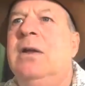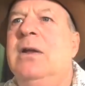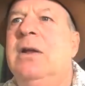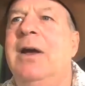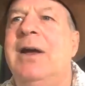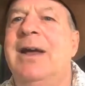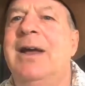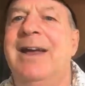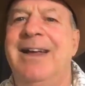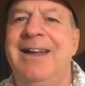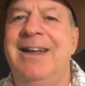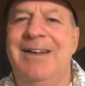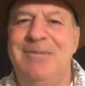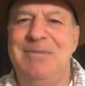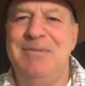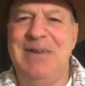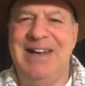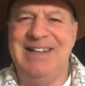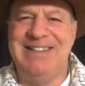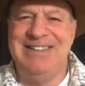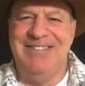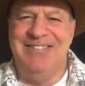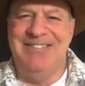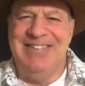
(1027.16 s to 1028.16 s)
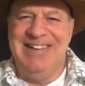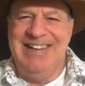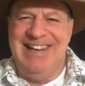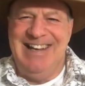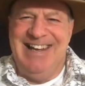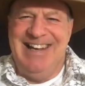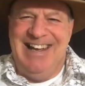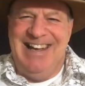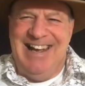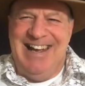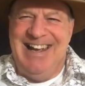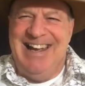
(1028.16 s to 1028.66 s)
Okay, back to
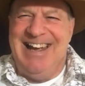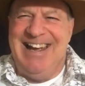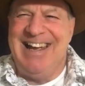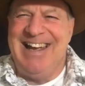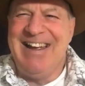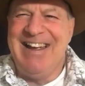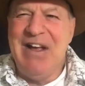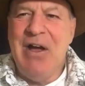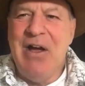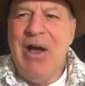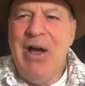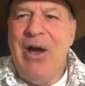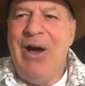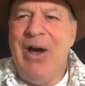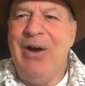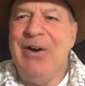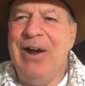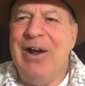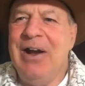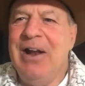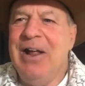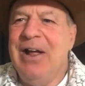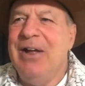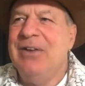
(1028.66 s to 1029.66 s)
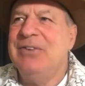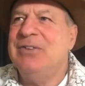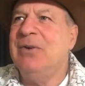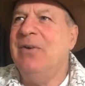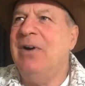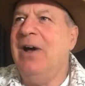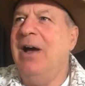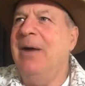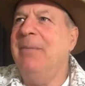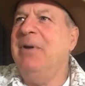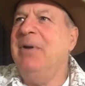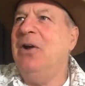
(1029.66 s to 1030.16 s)
me. All right, so
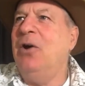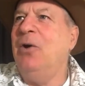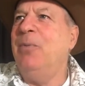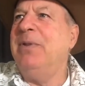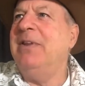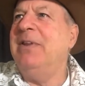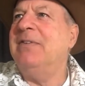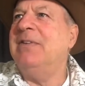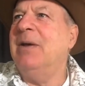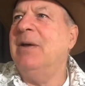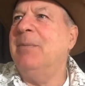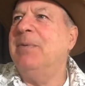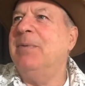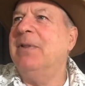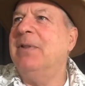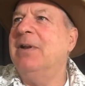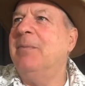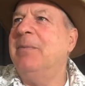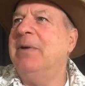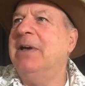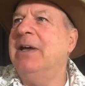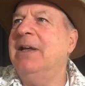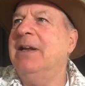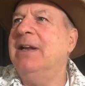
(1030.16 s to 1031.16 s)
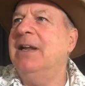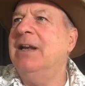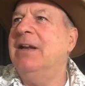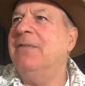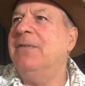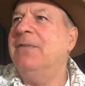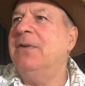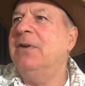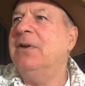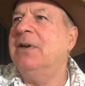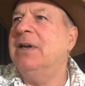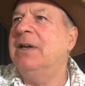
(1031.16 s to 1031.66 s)
I'm going to open this up a little bit, and
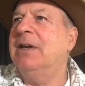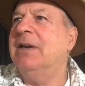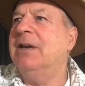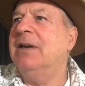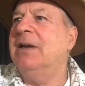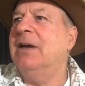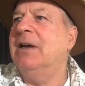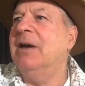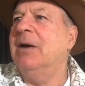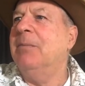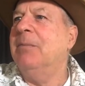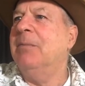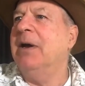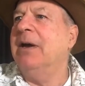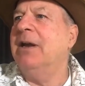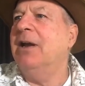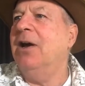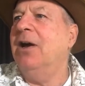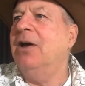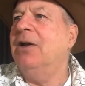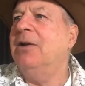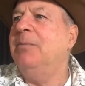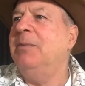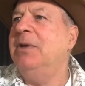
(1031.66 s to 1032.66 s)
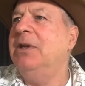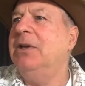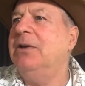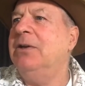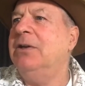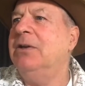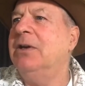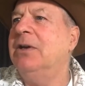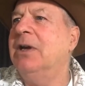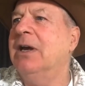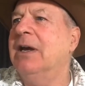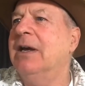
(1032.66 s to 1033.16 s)
if you can, I'm going to unmute
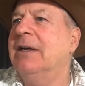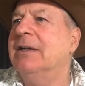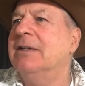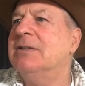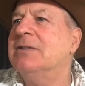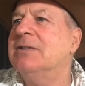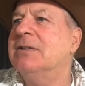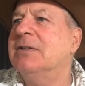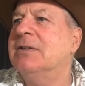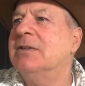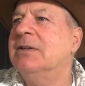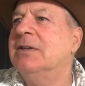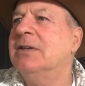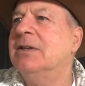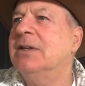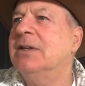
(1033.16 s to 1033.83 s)
you guys.